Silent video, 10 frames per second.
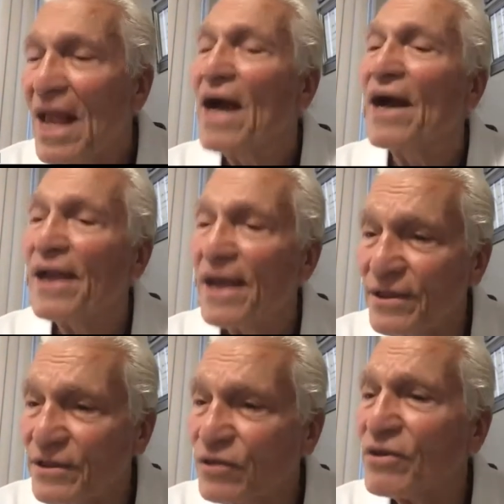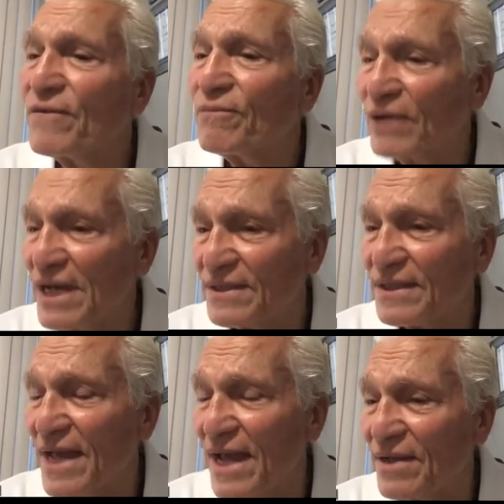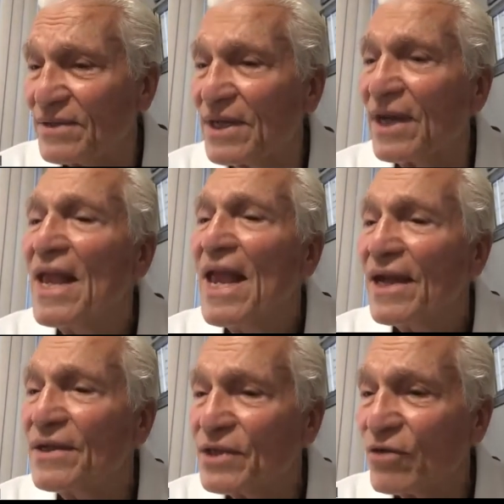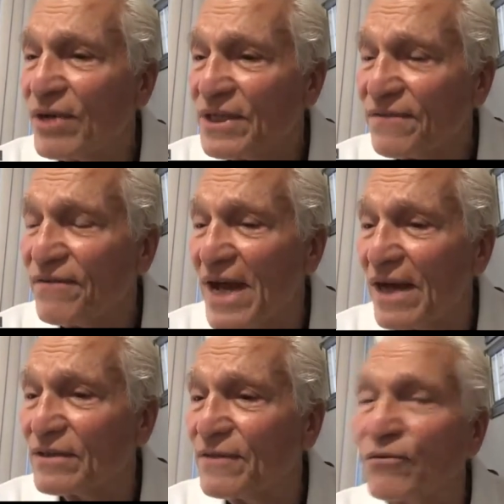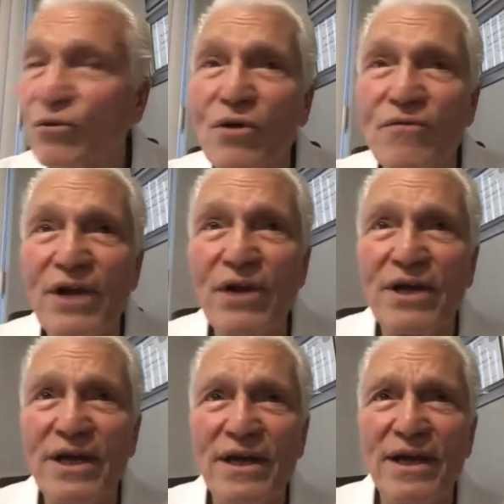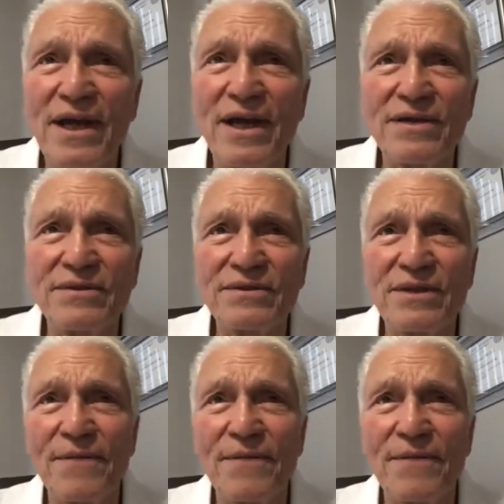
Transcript: A history of breast cancer is a risk factor for ovarian cancer.